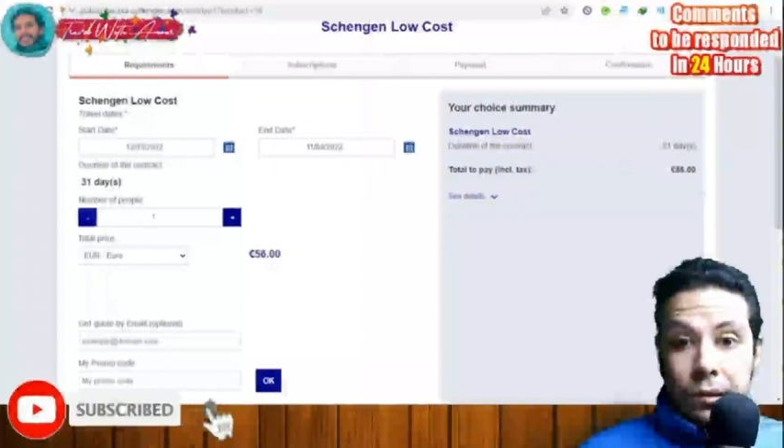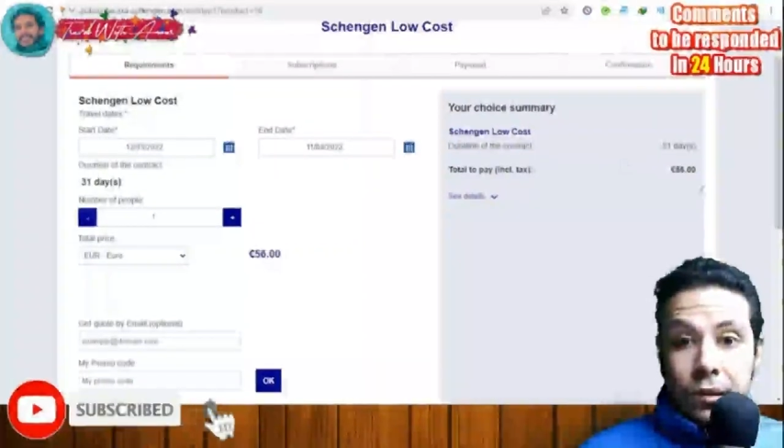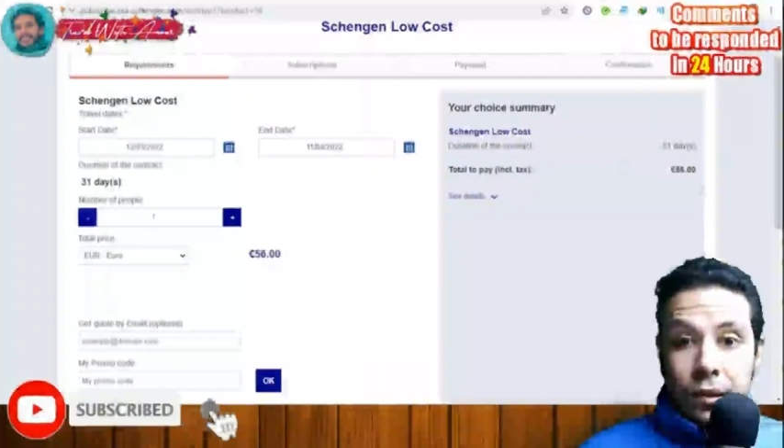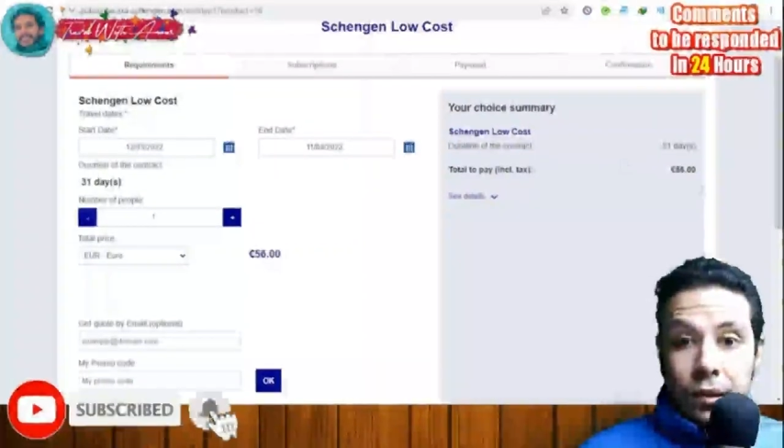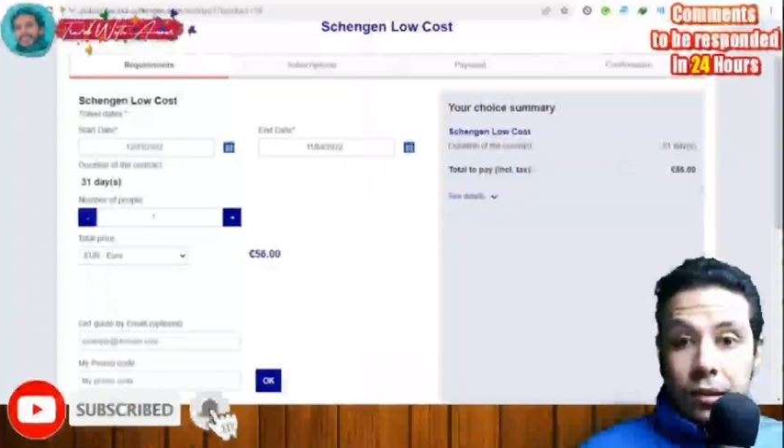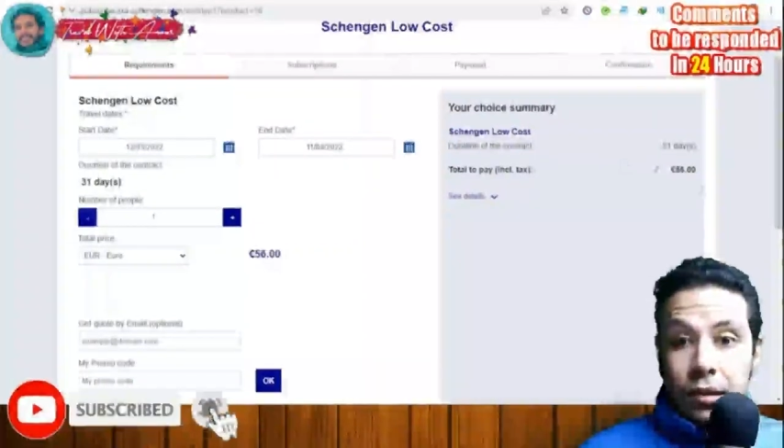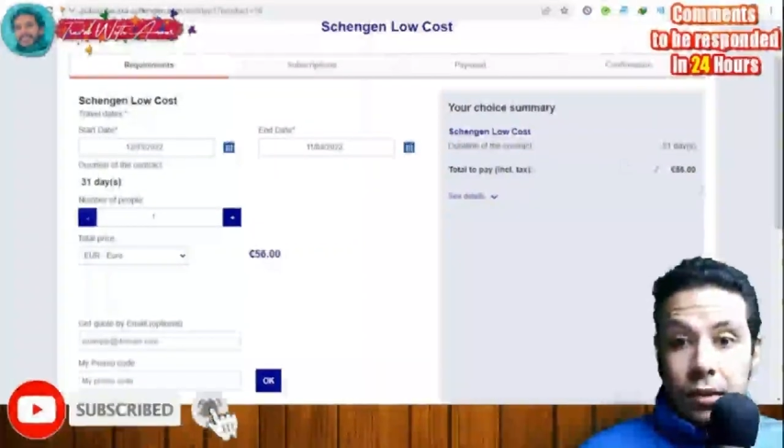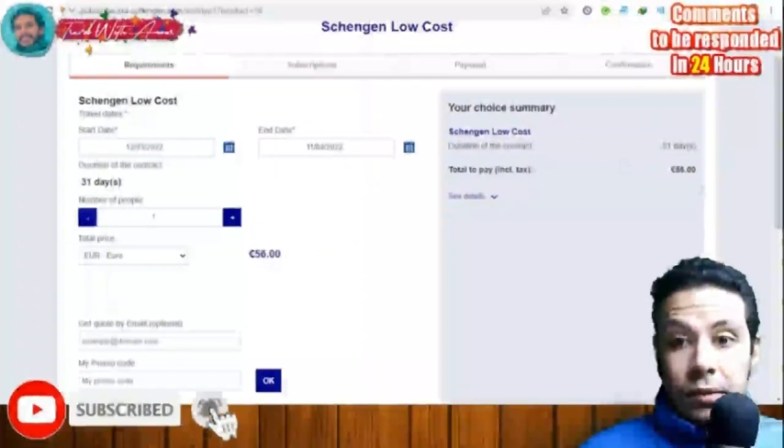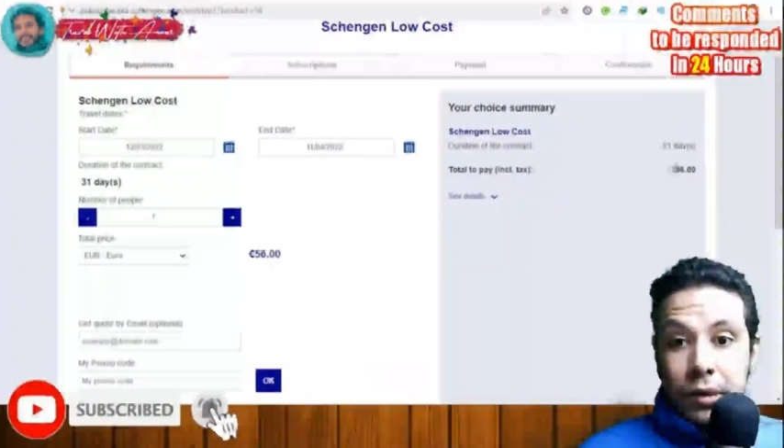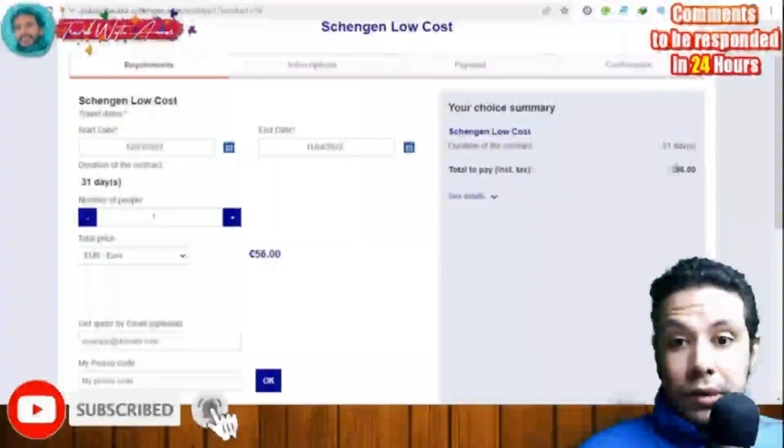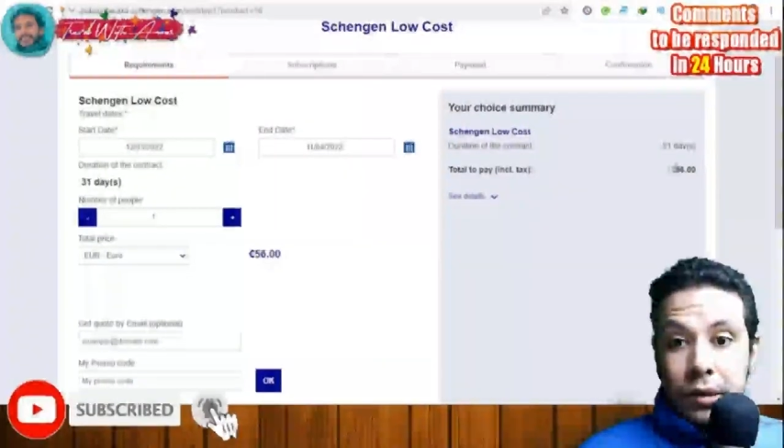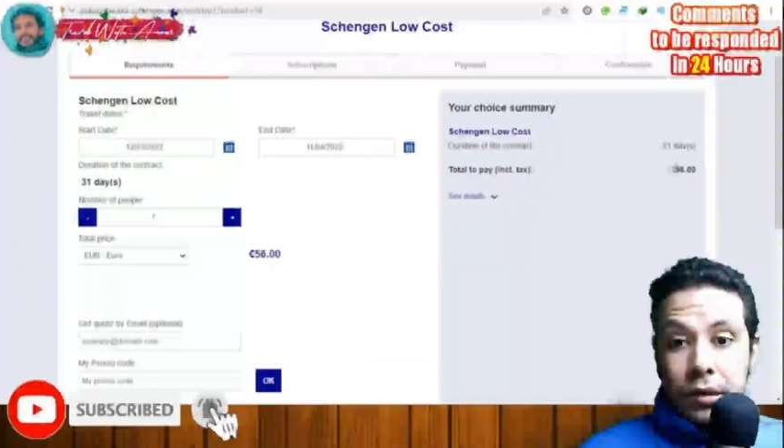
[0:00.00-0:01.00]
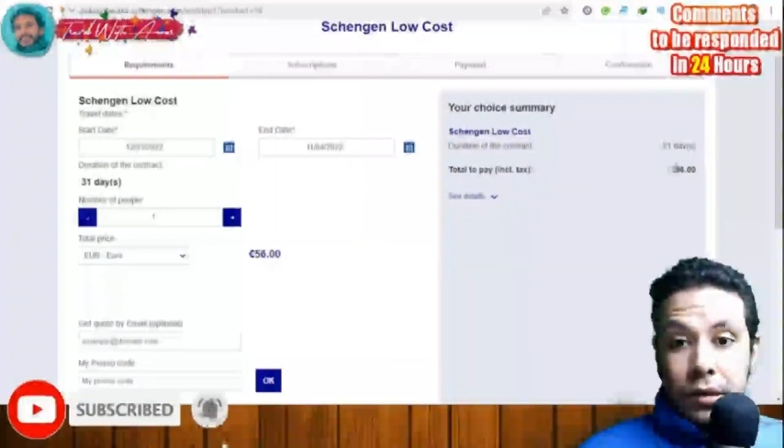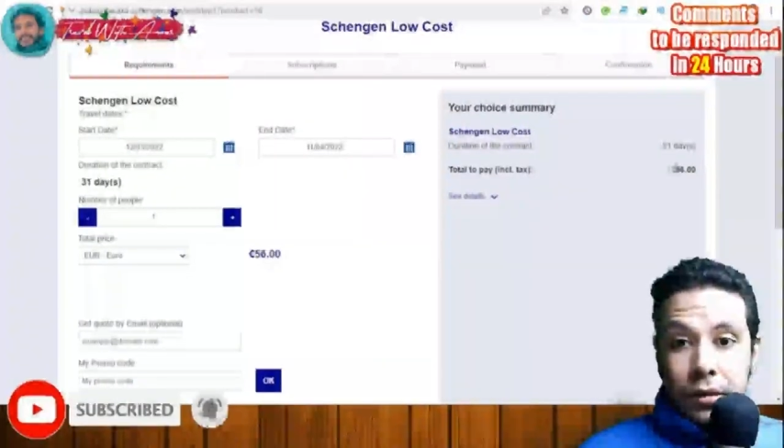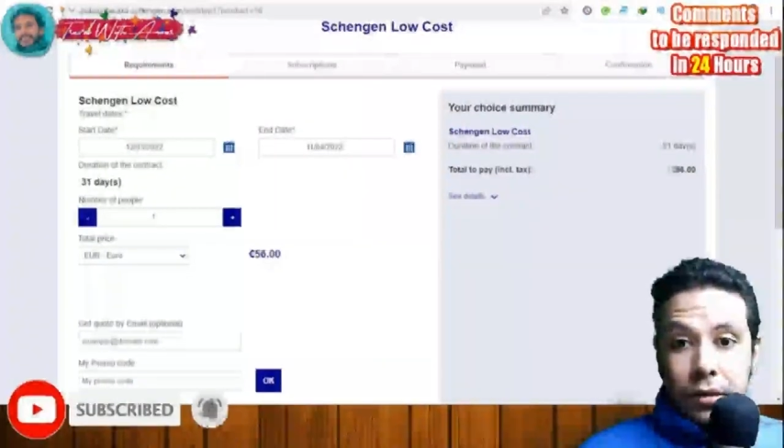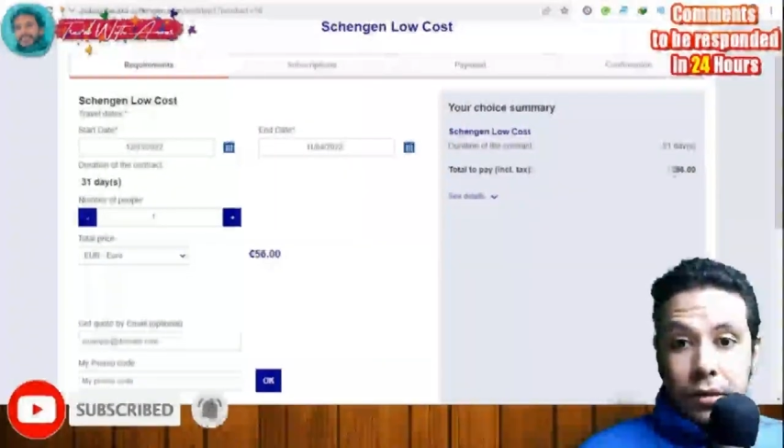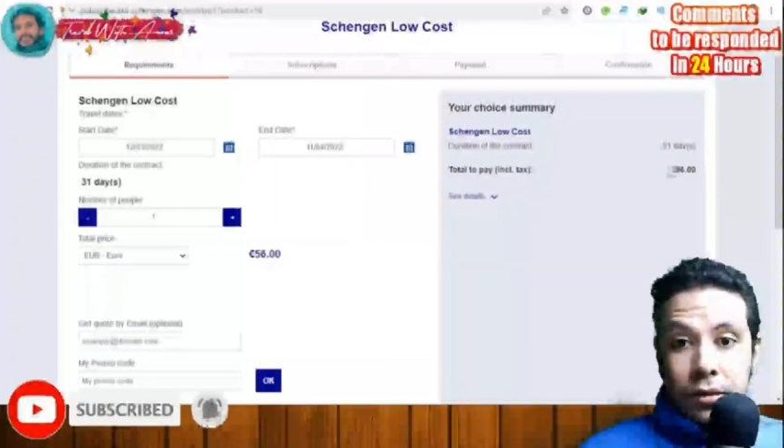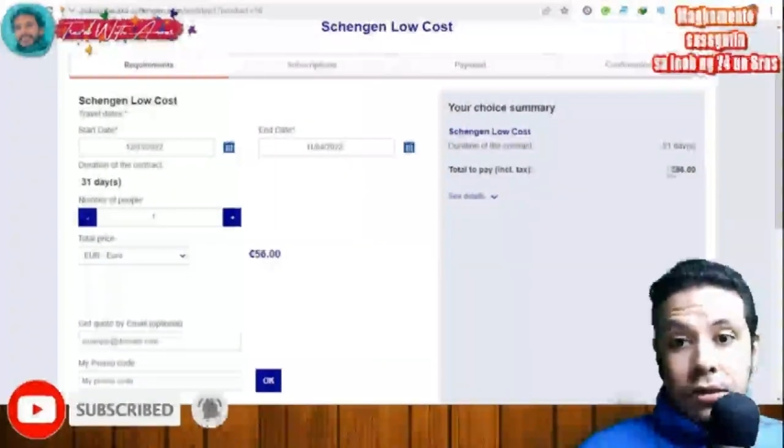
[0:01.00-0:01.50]
a little bit
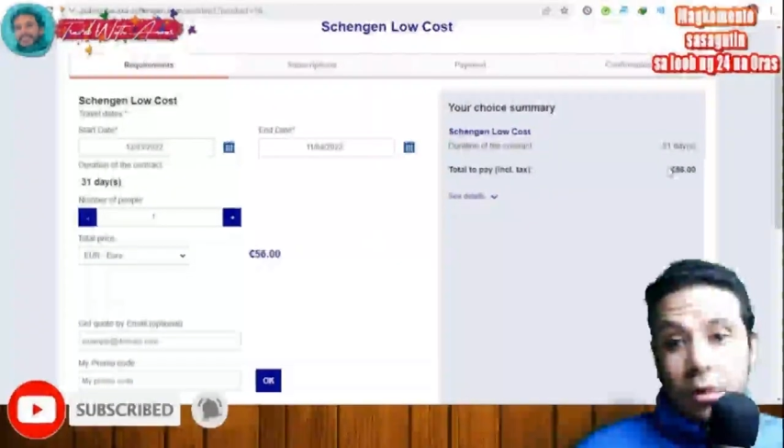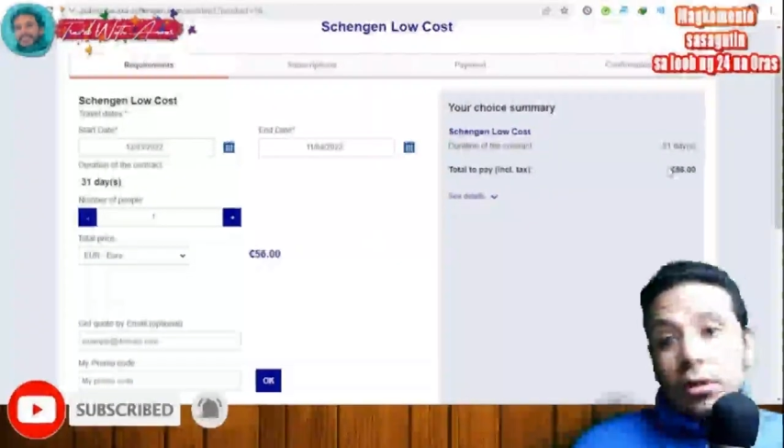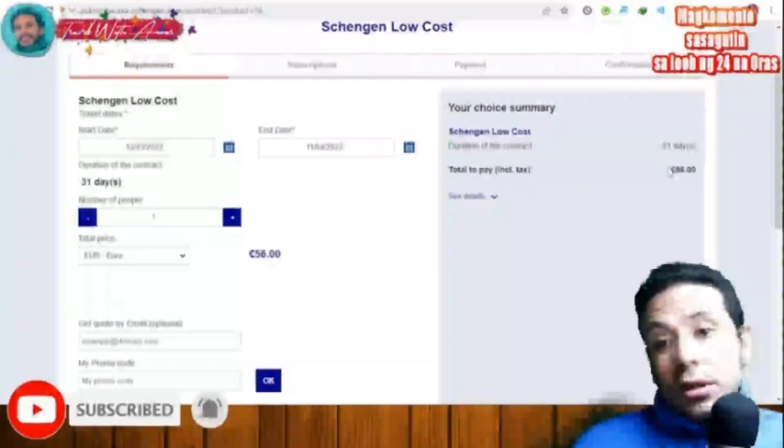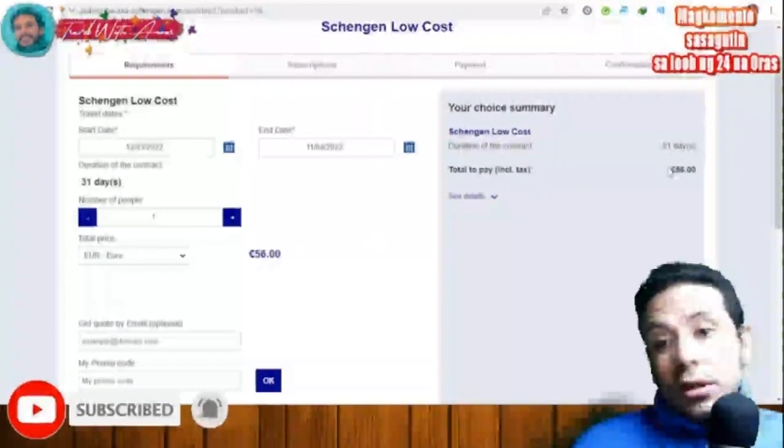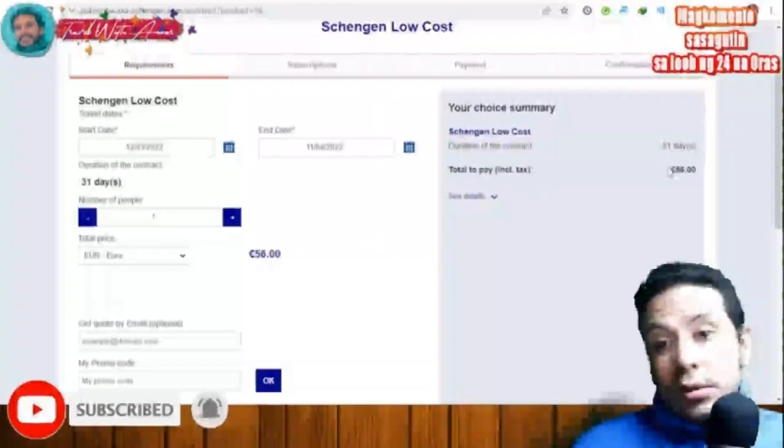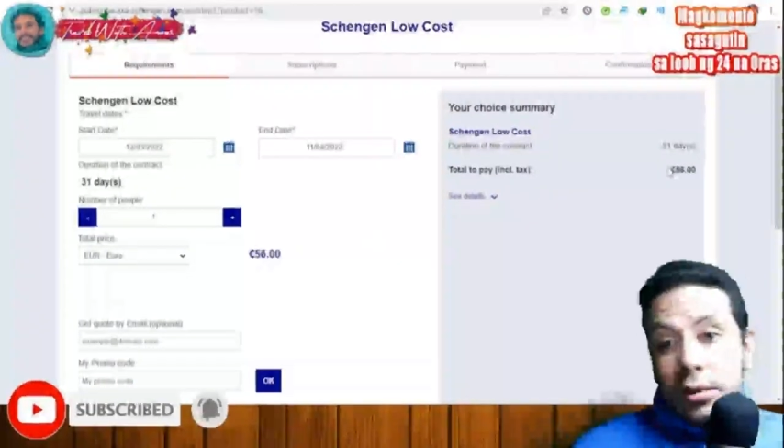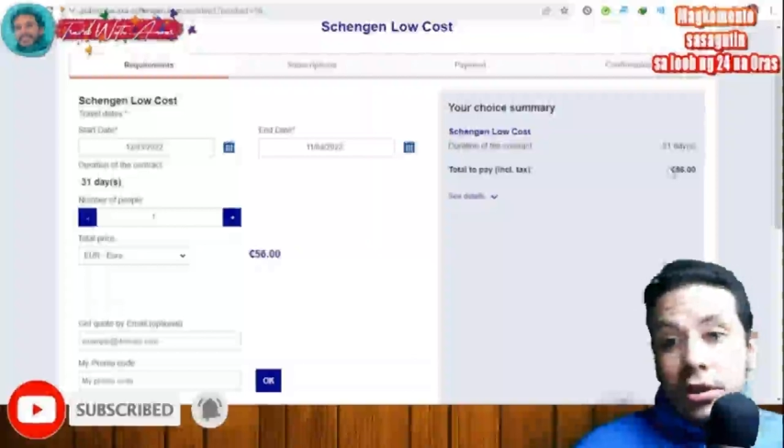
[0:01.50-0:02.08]
it's not a little bit